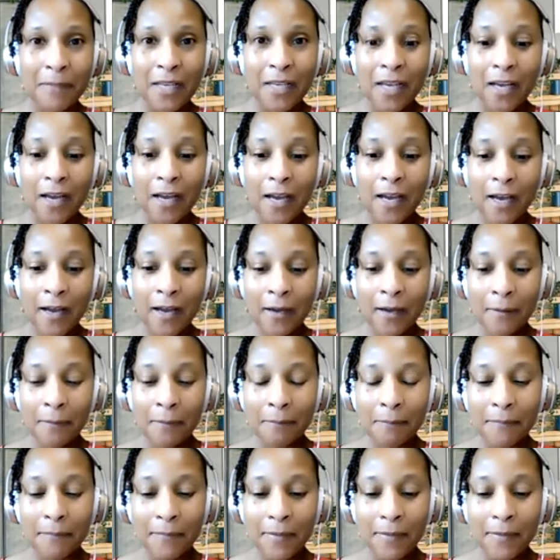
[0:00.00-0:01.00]

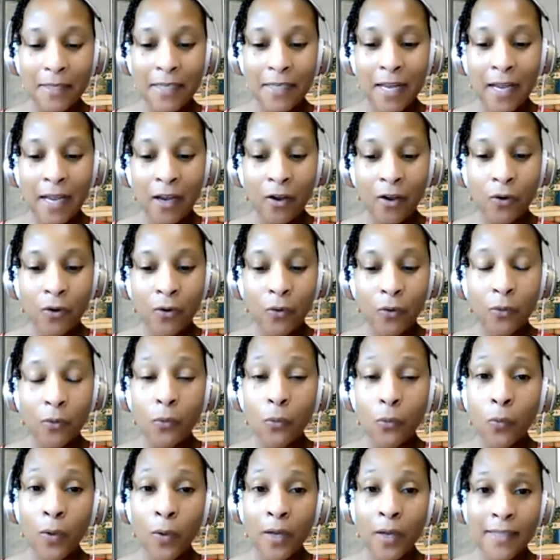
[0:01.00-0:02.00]
Um, now,
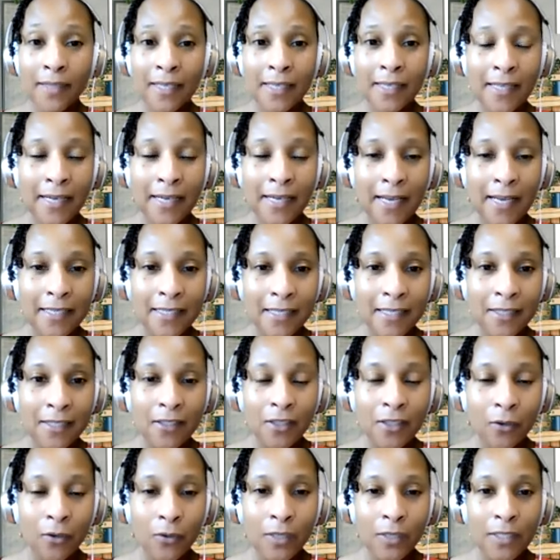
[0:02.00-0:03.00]
one thing that I did
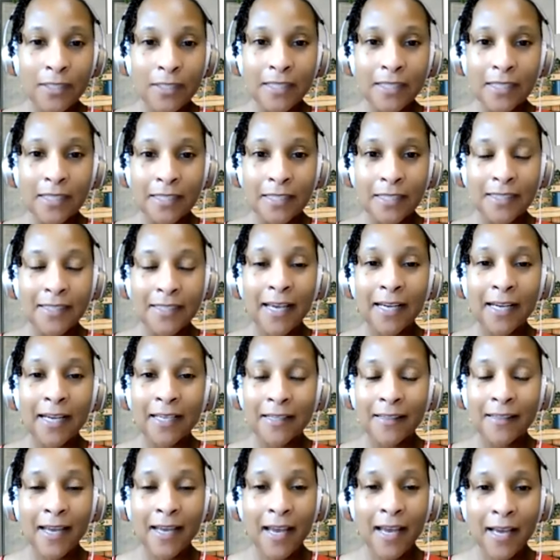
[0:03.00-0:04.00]
notice is that
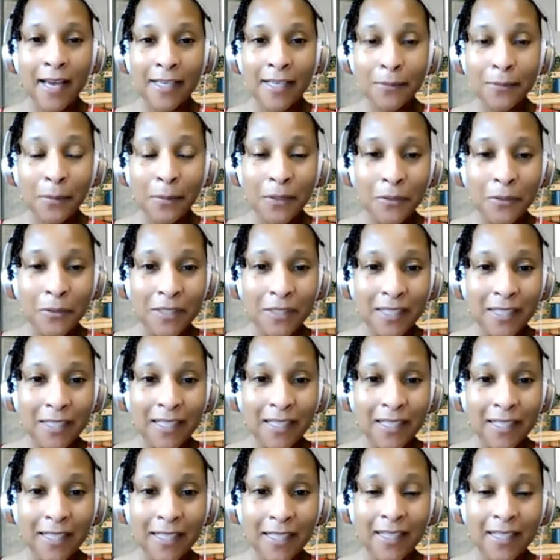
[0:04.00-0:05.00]
in the hospitals and
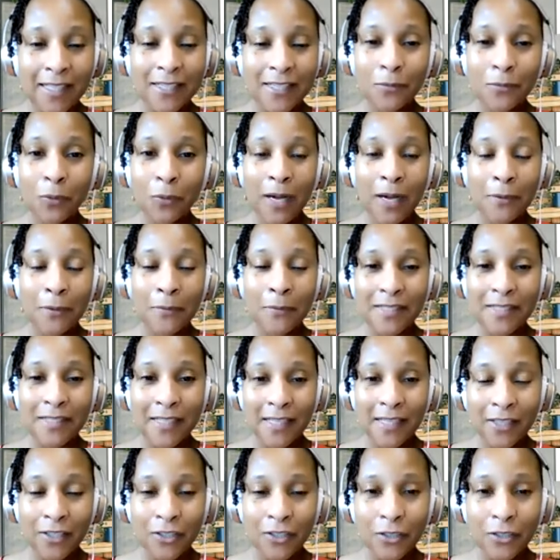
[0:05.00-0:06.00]
clinics where I was
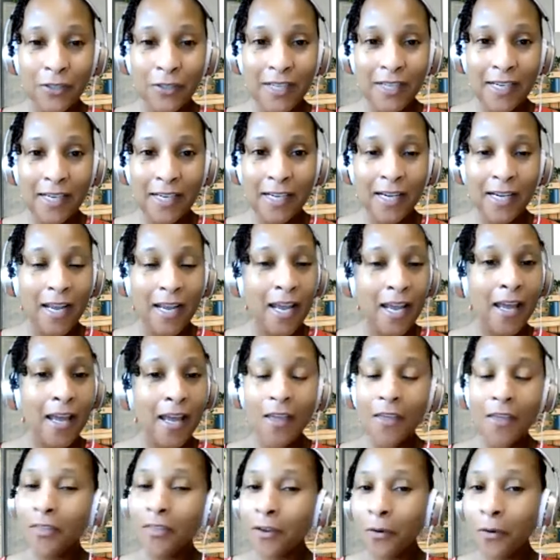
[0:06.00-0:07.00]
getting treated,
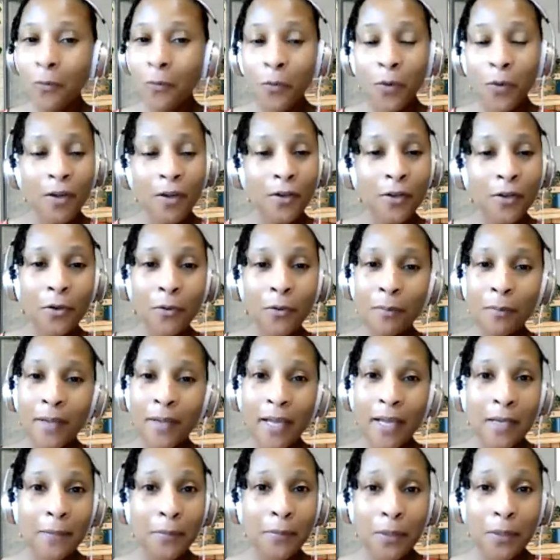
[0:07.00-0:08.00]
there were no
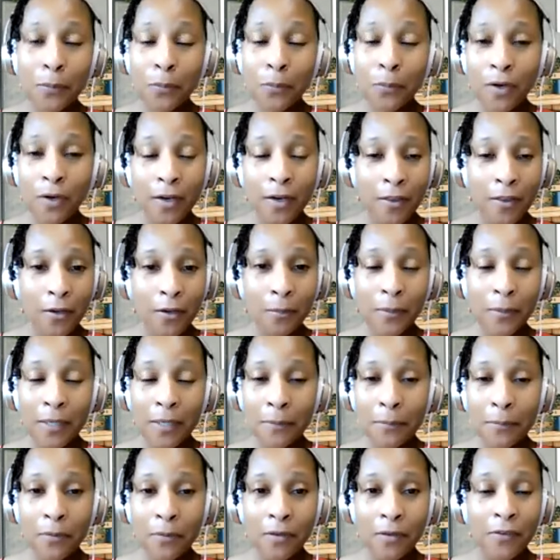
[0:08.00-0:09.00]
Black people or other
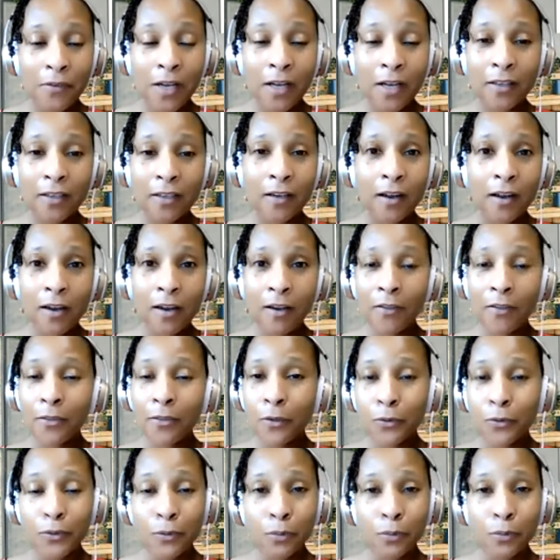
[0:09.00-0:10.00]
people of color on
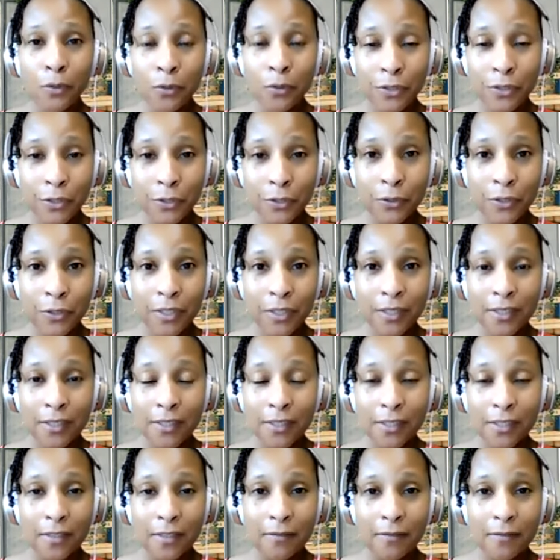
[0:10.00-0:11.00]
those
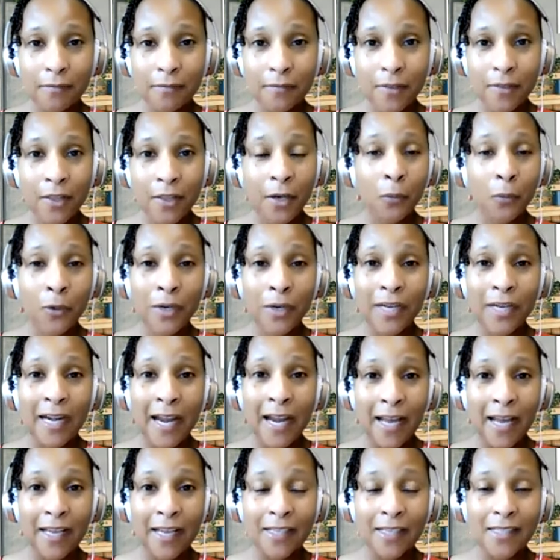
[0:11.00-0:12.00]
brochures. There were
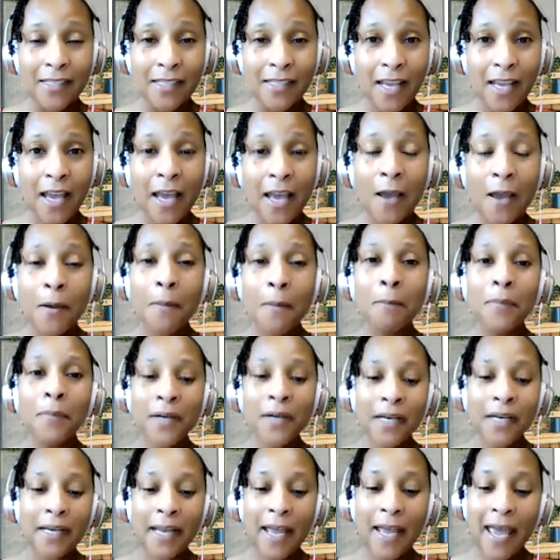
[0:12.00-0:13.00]
not.
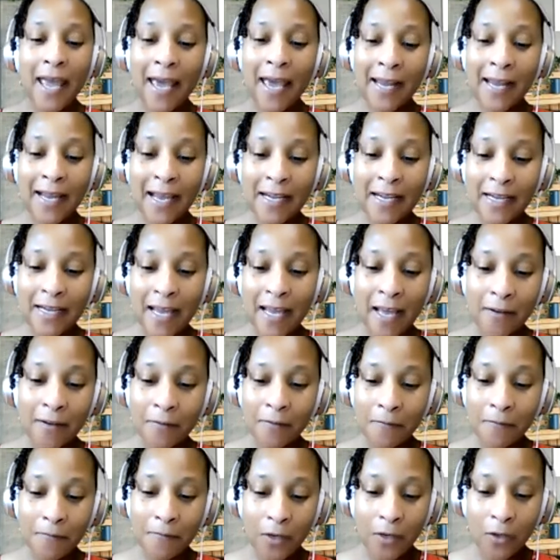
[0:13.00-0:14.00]
But had I not
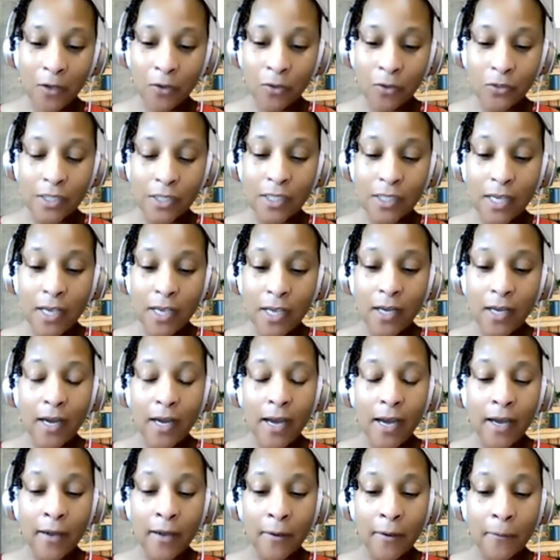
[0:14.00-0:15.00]
felt
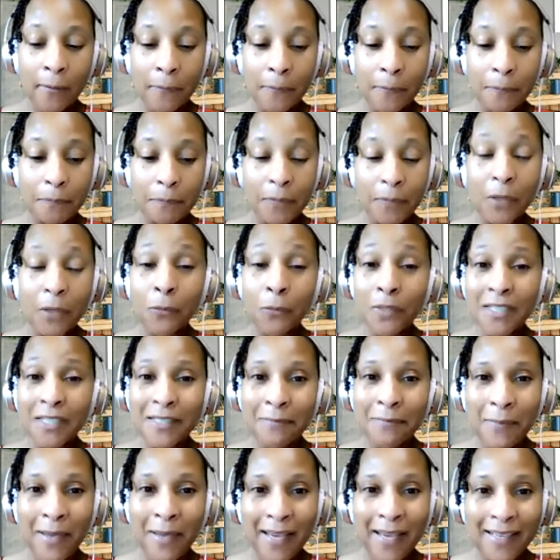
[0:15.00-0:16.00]
um,
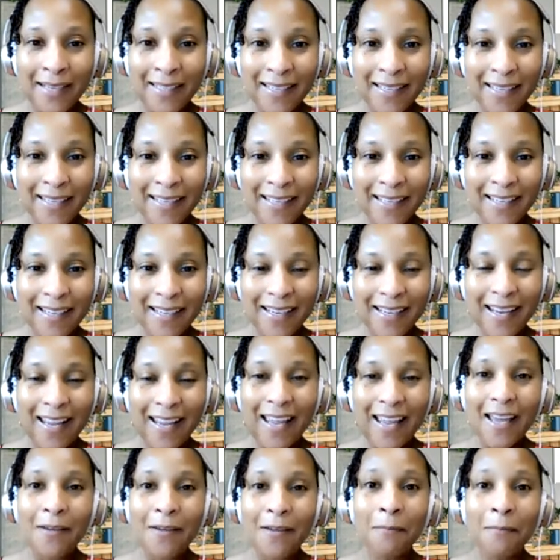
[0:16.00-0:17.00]
respected
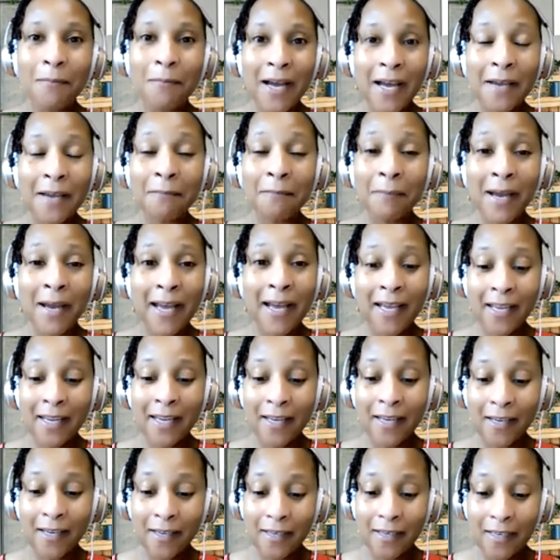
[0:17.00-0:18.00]
by
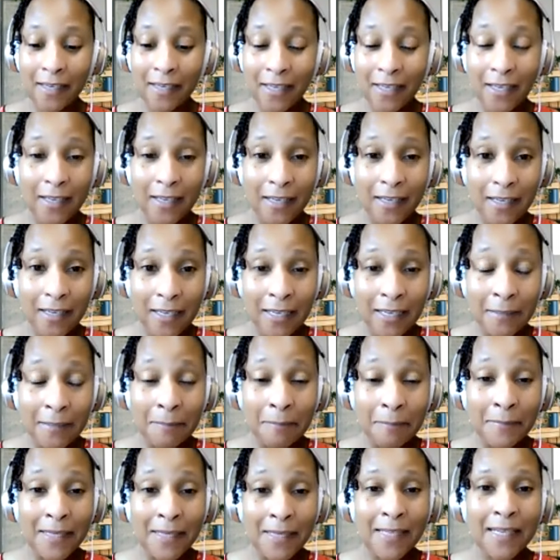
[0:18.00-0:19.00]
my
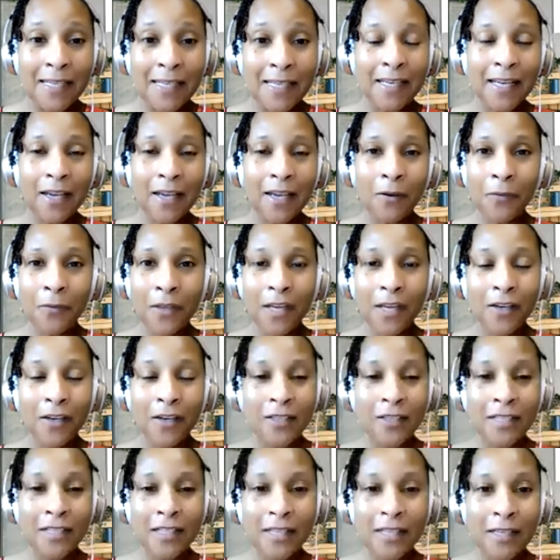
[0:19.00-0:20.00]
immediate healthcare
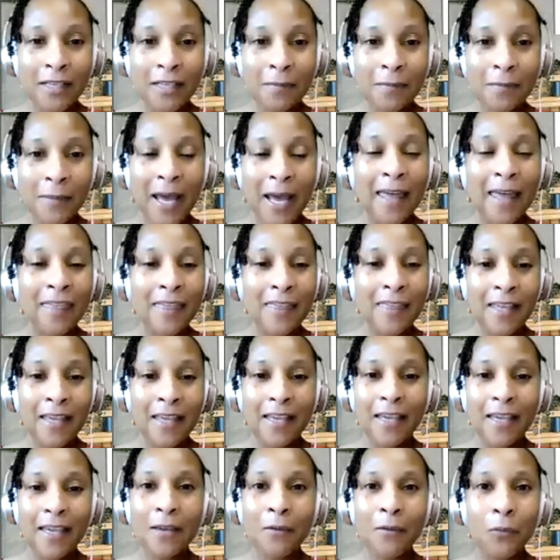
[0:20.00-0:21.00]
team, I
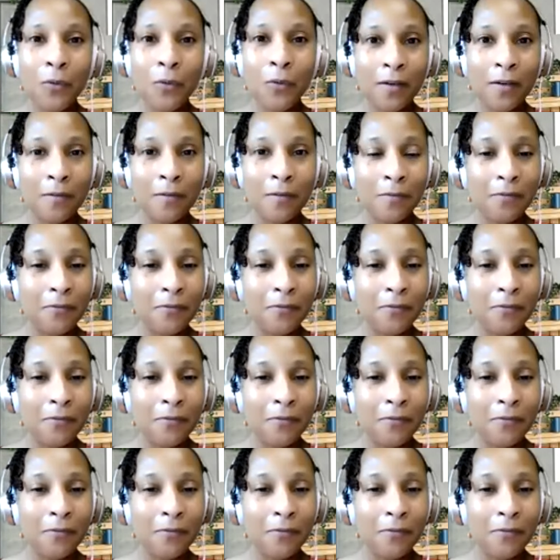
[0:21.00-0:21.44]
think it would have